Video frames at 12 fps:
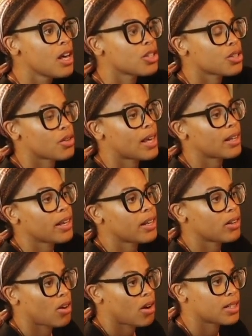so that
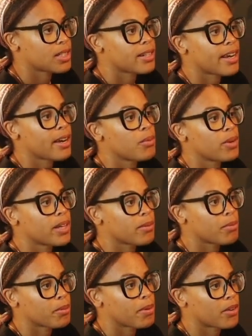later on today we can
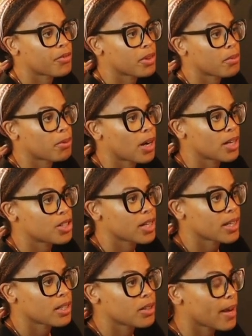prepare for the
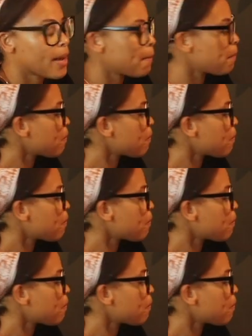project, okay?